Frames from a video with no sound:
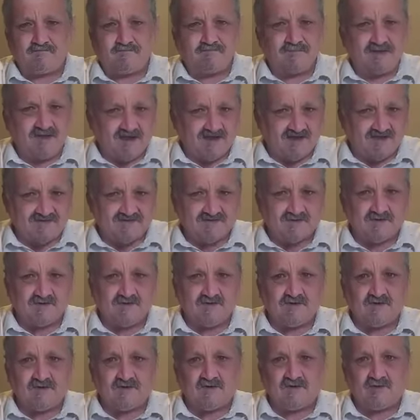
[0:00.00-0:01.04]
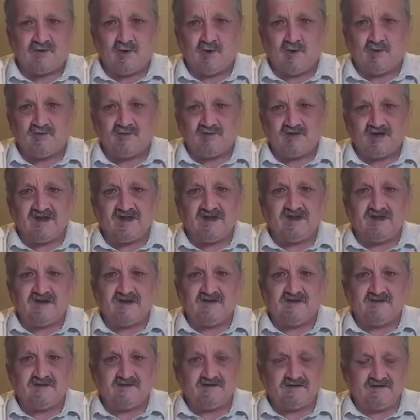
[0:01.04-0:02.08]
plaster
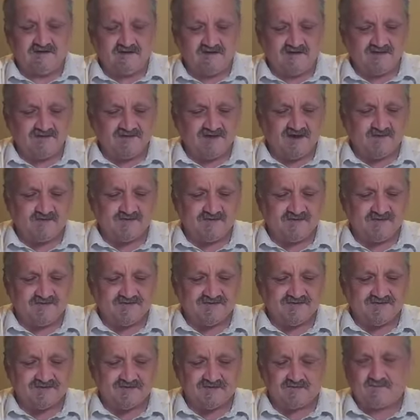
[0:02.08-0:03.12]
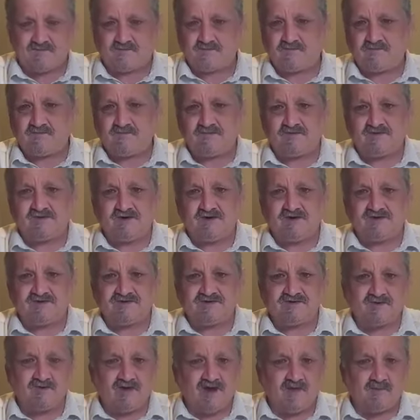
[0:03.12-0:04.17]
overlay on top of this chunk
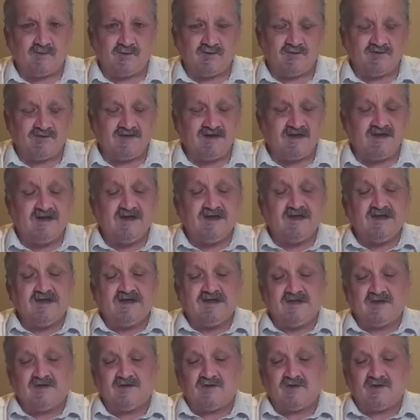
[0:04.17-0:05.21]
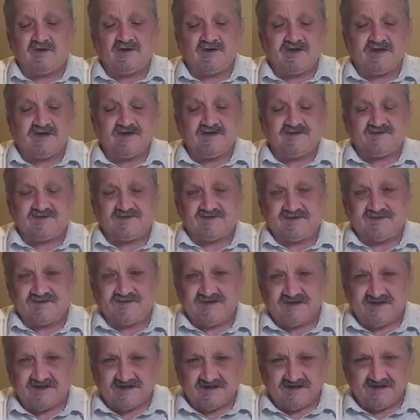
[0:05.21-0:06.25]
of scrap wood. In order to get it to
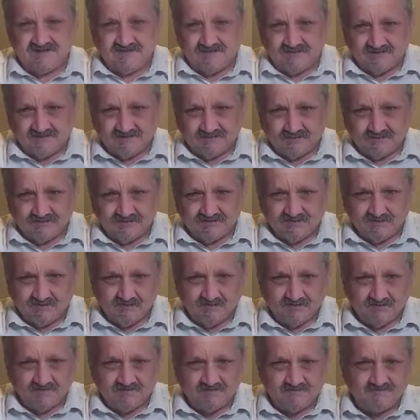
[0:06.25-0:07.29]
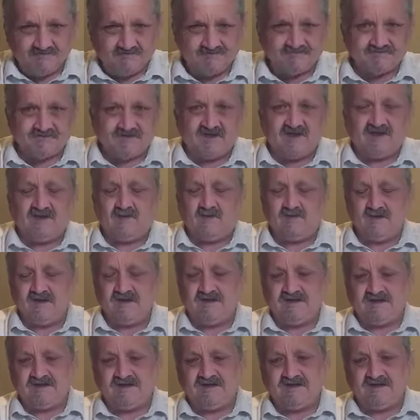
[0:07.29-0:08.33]
stick to this piece of wood, I
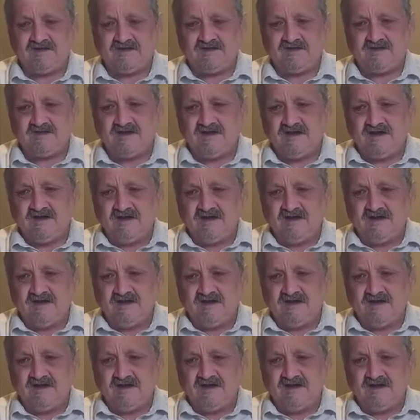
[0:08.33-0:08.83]
went and did